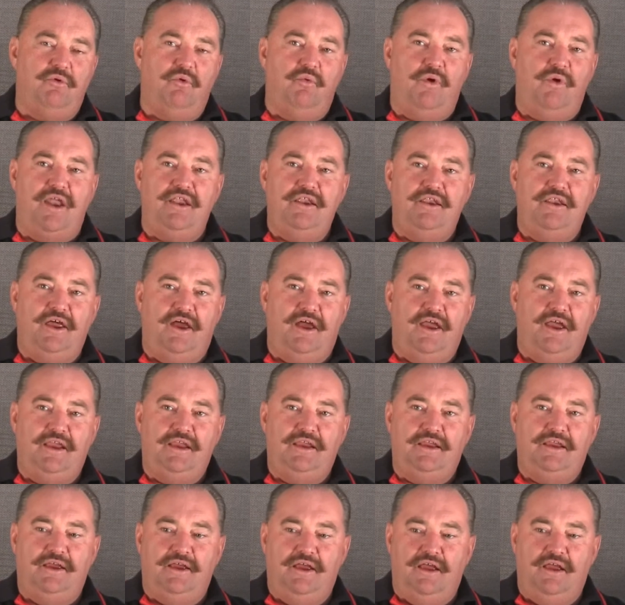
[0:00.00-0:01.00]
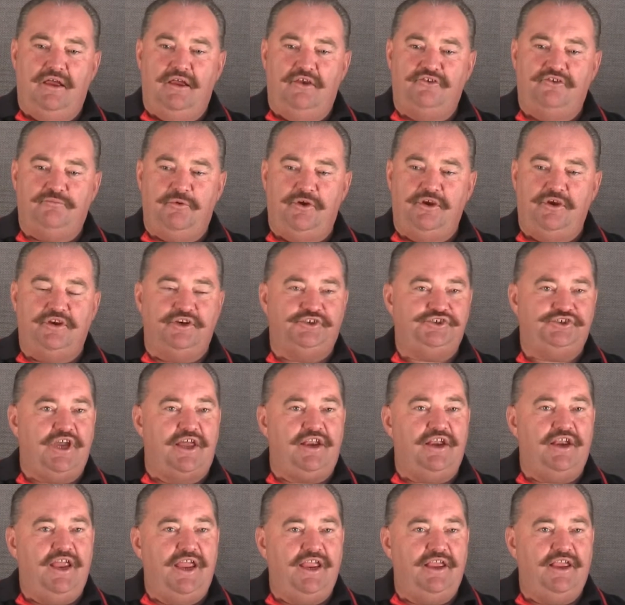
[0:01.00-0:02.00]
one day speaking to
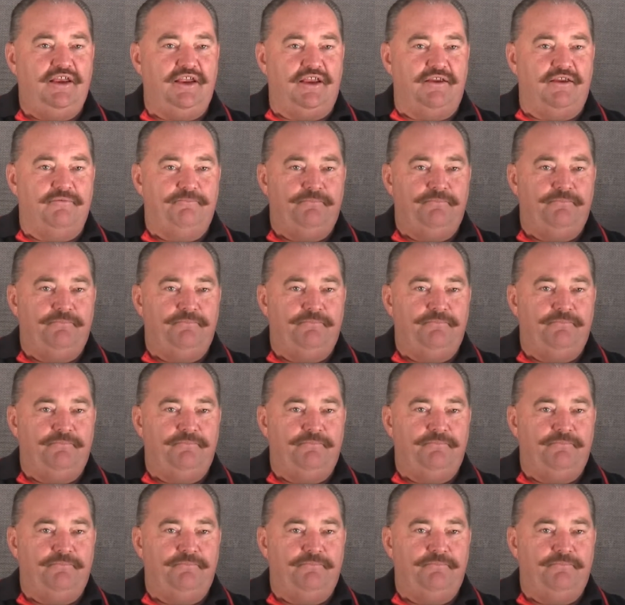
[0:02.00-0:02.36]
Shannon Hegarty,